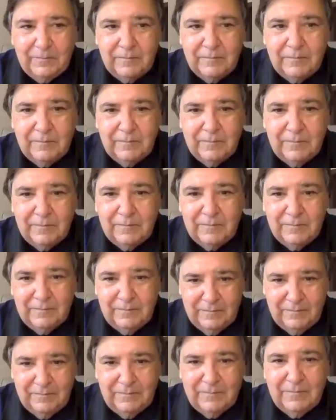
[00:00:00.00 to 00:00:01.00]

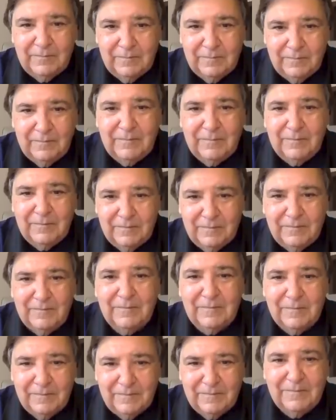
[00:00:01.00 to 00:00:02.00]

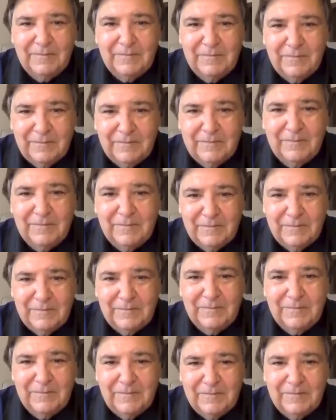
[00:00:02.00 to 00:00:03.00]

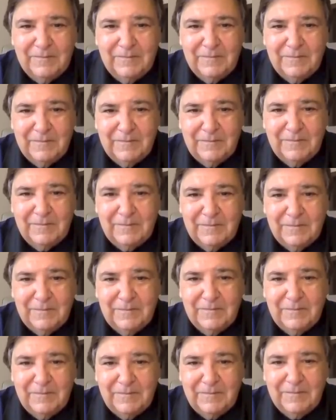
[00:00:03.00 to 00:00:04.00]

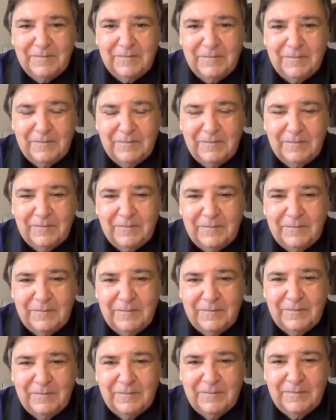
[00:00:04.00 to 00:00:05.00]

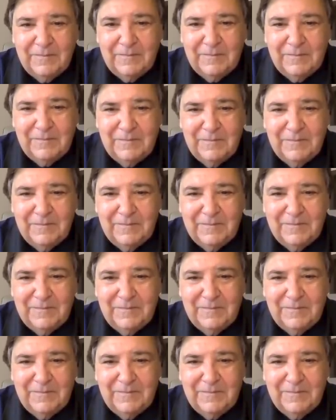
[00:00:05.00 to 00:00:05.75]
(not speaking)